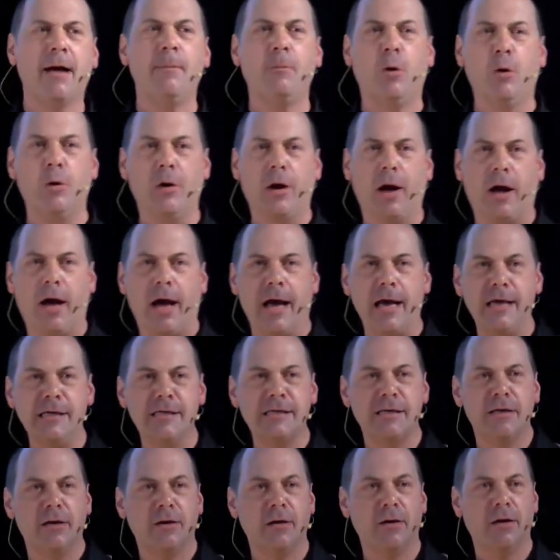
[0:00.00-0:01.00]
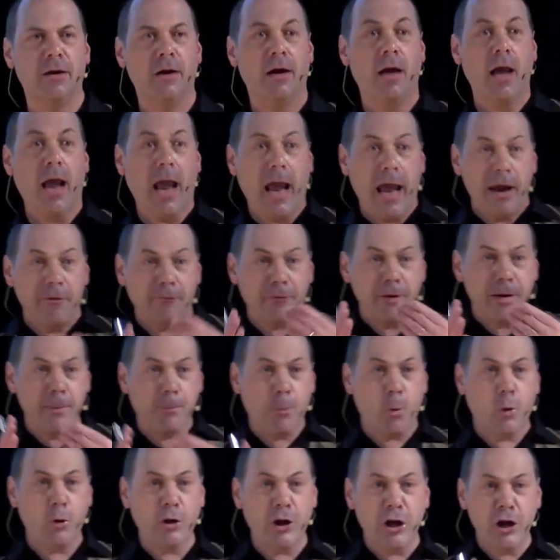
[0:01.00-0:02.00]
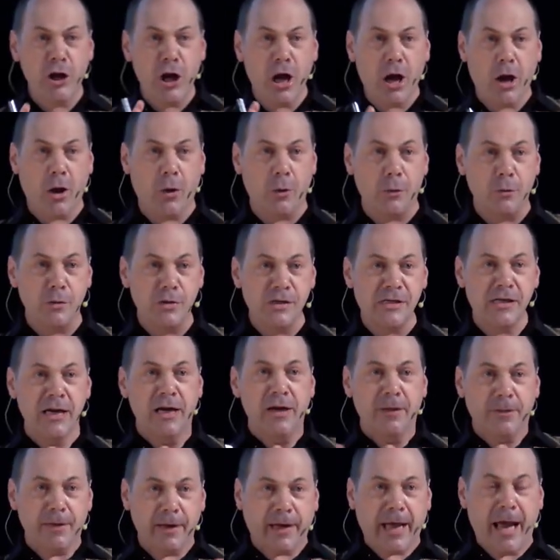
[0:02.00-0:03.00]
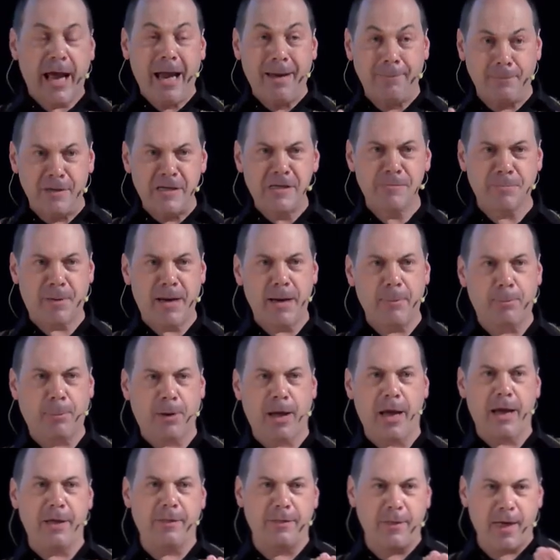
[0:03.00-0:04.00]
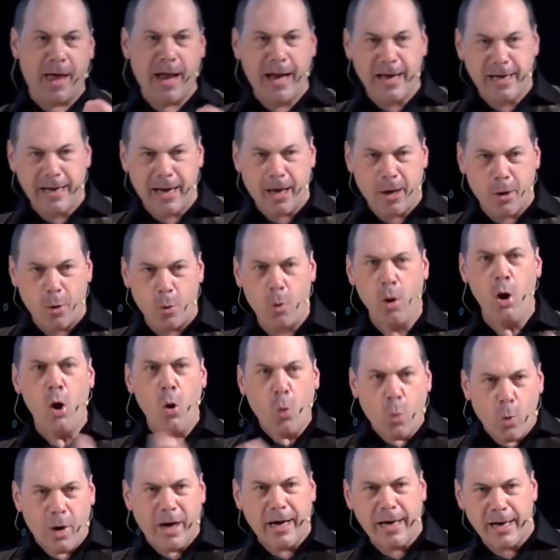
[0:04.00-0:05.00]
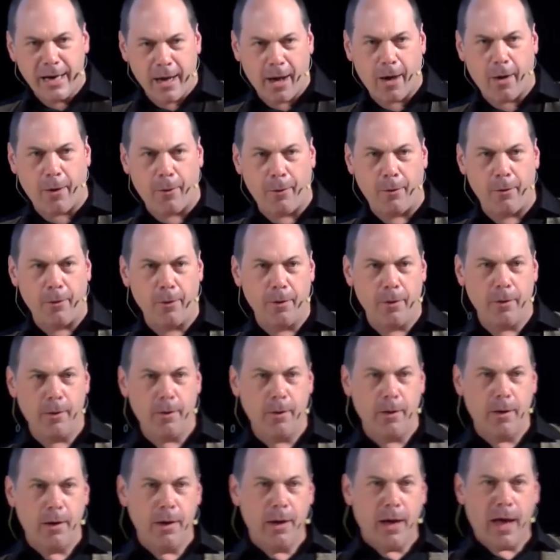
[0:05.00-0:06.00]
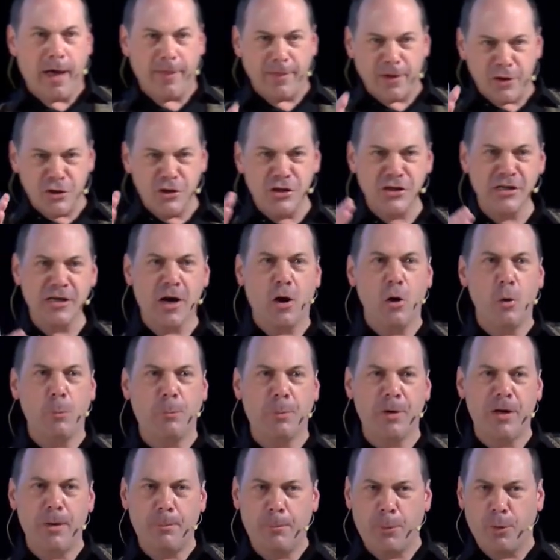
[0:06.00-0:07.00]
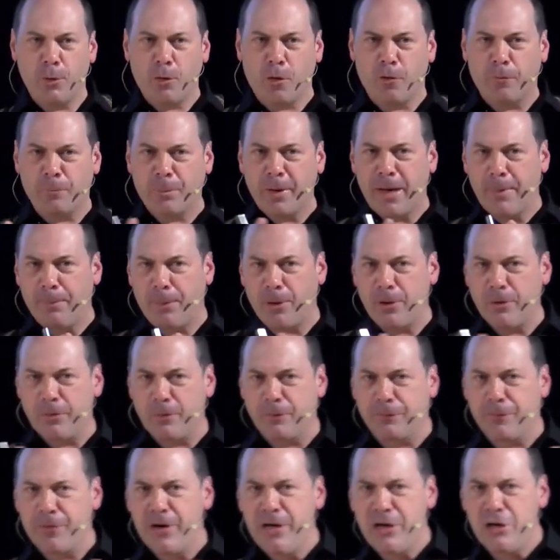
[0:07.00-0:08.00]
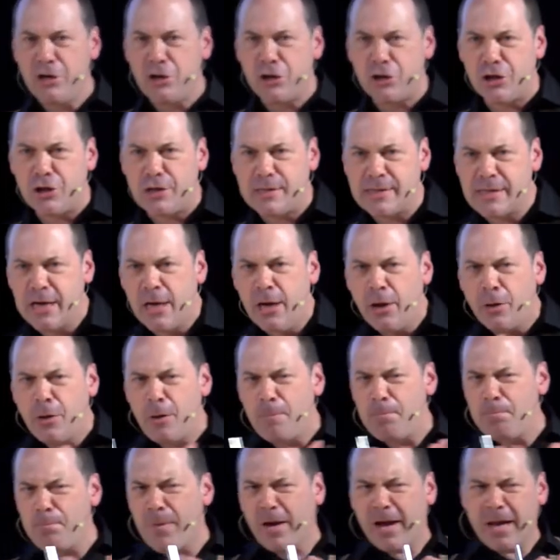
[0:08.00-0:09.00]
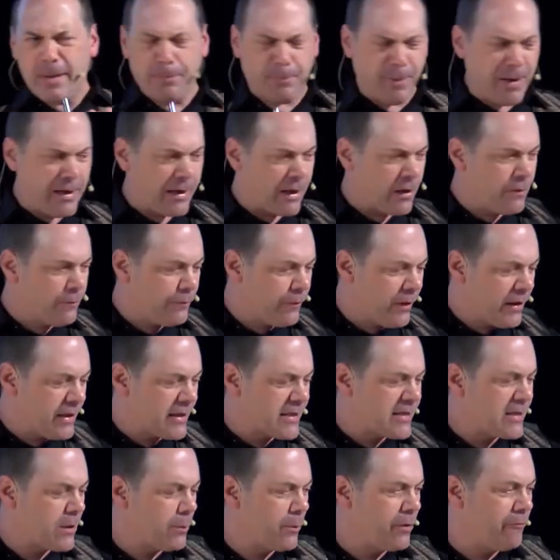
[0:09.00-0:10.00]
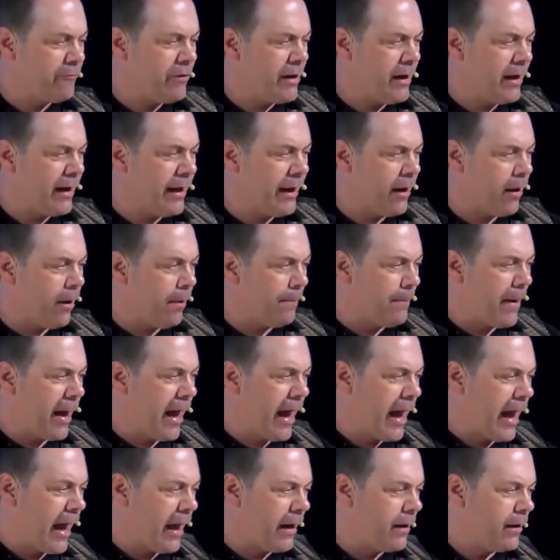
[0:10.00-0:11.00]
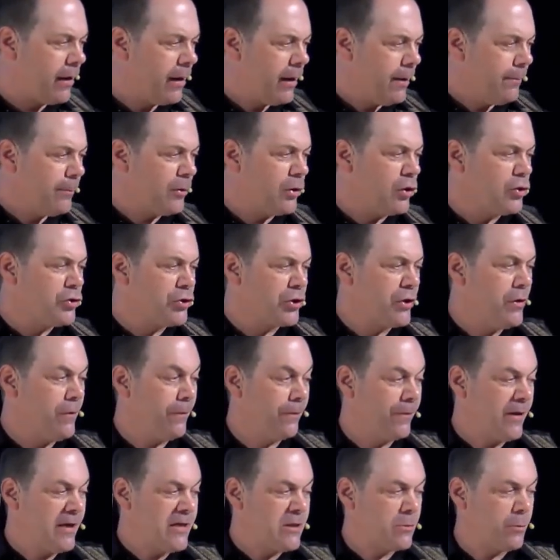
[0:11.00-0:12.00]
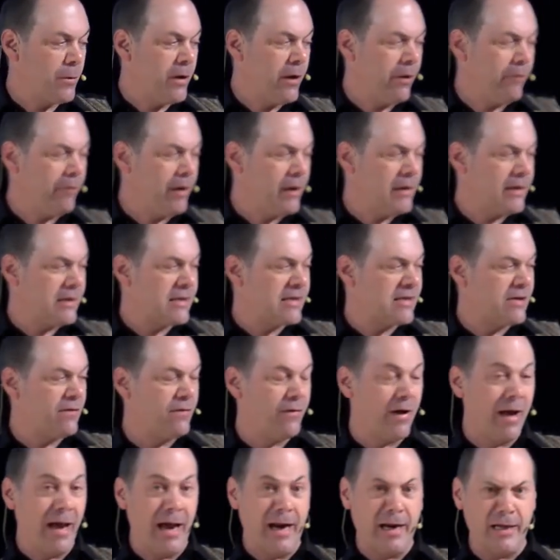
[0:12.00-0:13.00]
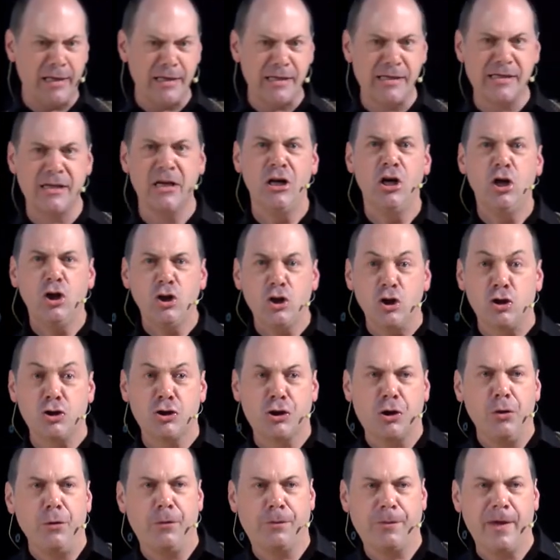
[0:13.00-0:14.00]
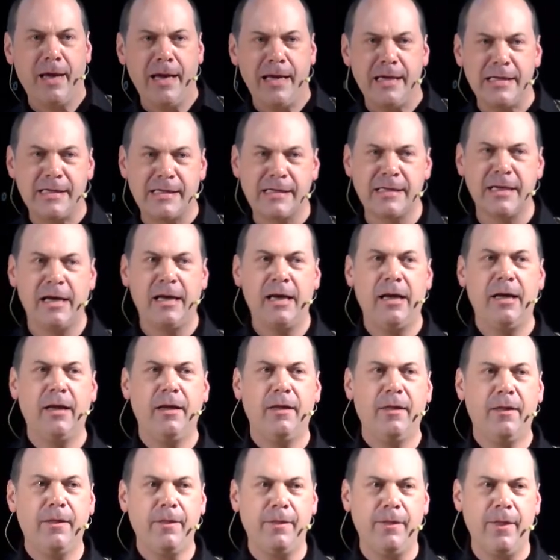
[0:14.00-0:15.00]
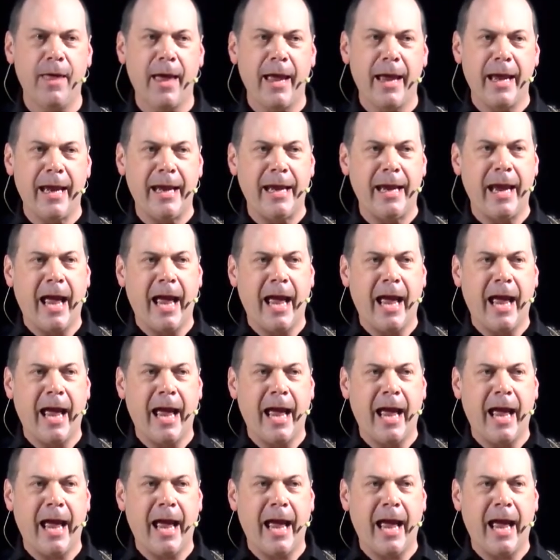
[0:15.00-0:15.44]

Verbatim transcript: on, guys. Everybody knows the game that's being played. They know, we know and they're just hoping to put off people at the fringes that might be convinced that we really are mad. But the truth is, we are under surveillance. The truth is, they